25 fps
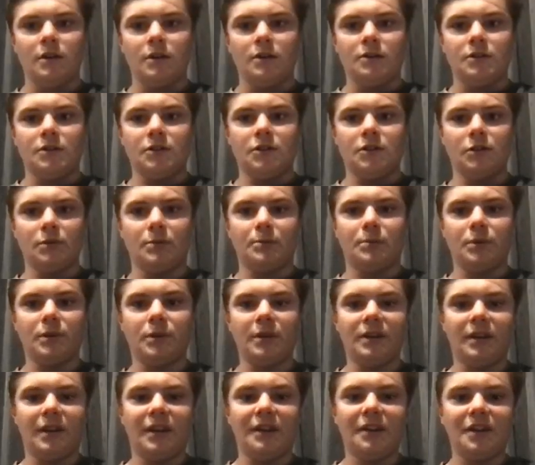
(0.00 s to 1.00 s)
So you're
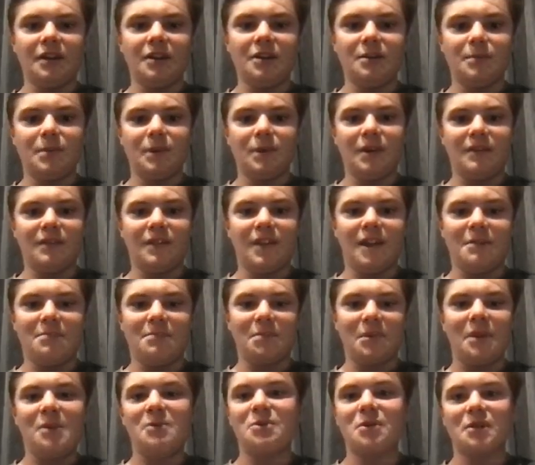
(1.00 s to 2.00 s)
pretty lucky to be in that
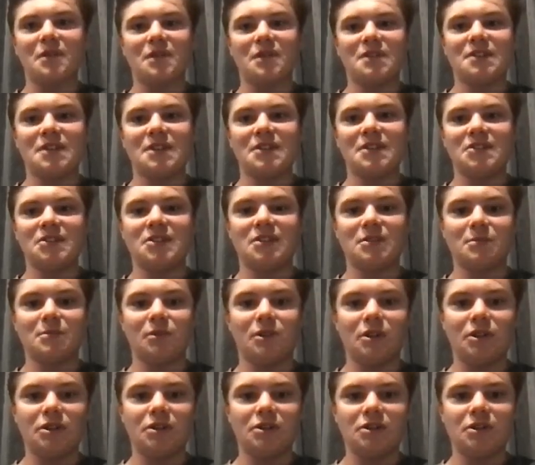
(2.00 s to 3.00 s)
Penrith system,
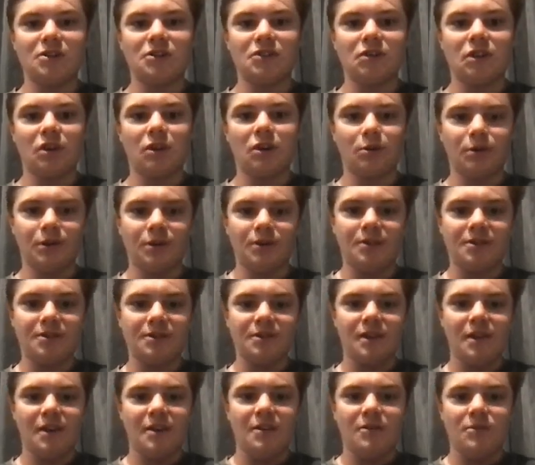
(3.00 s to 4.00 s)
which is known
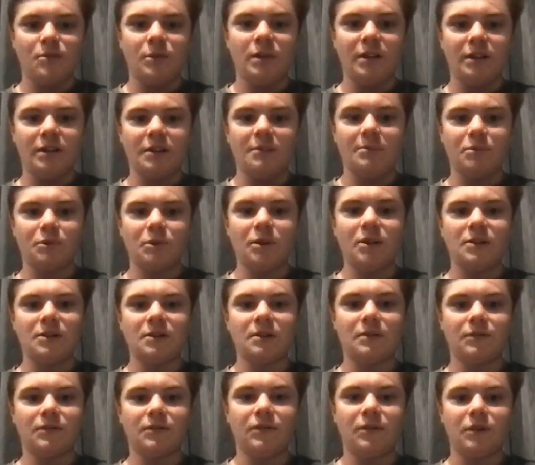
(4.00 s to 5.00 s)
as really
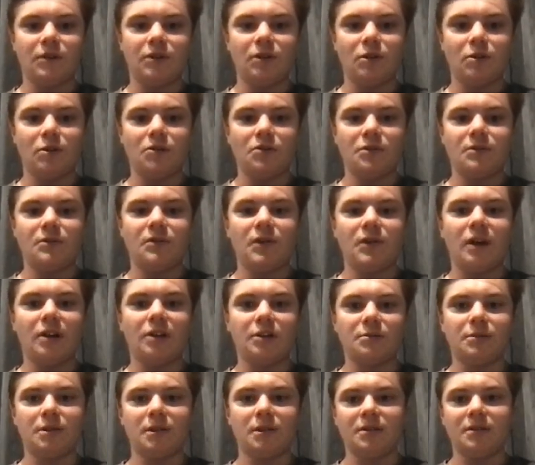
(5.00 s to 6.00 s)
impressive for youth
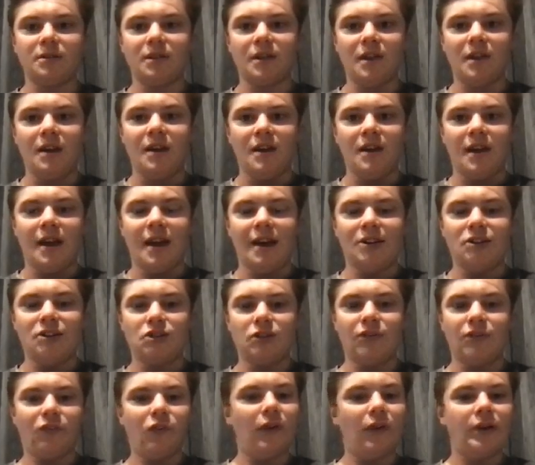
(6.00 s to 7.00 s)
development. How did
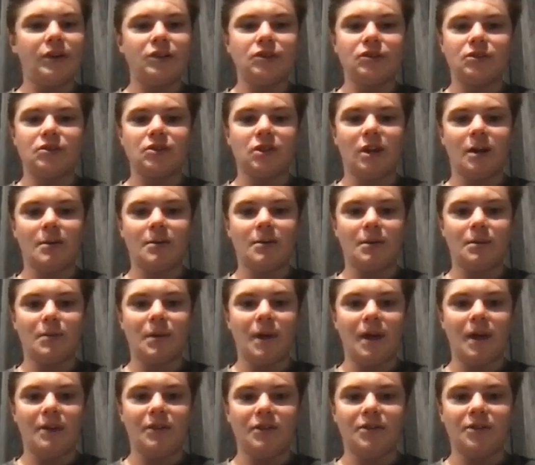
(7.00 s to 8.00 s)
you find your time at the
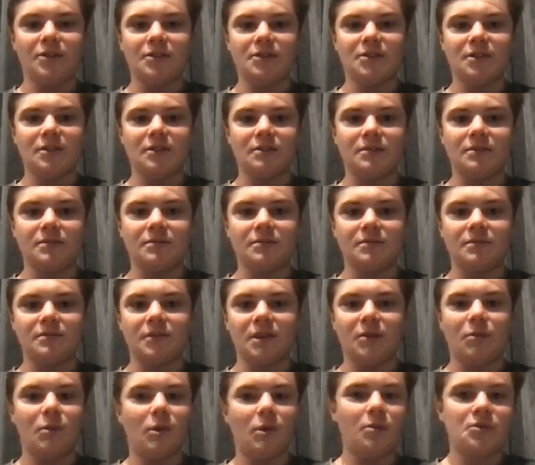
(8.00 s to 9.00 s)
Panthers, and
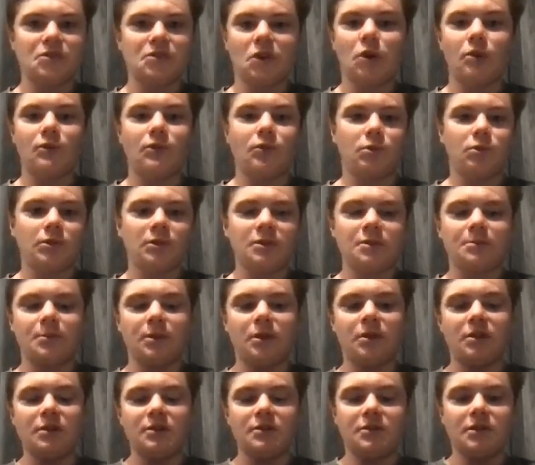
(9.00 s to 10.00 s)
what was the overall
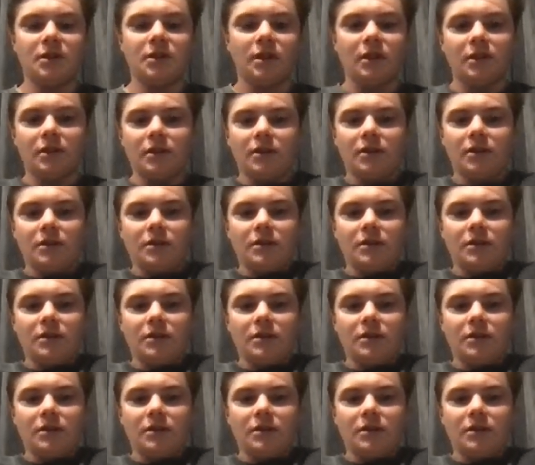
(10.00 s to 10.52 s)
experience like?